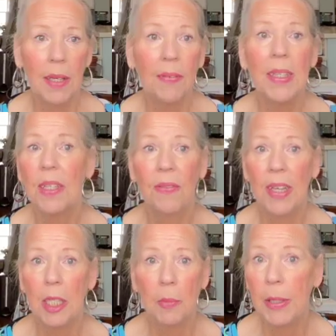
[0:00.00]
it's
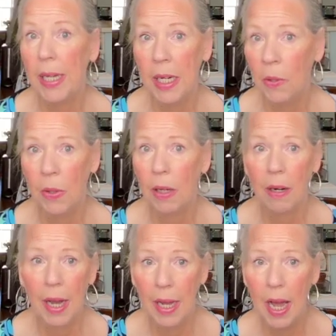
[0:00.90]
available anywhere,
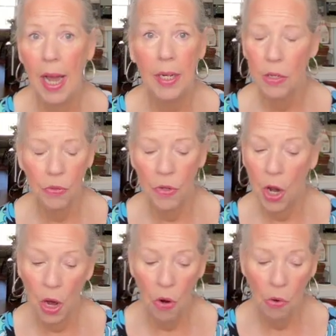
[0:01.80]
I don't
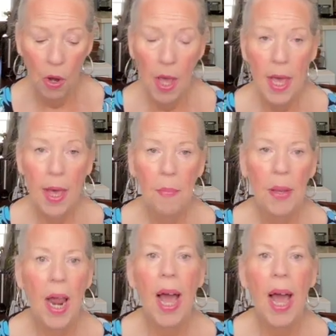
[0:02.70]
know. But I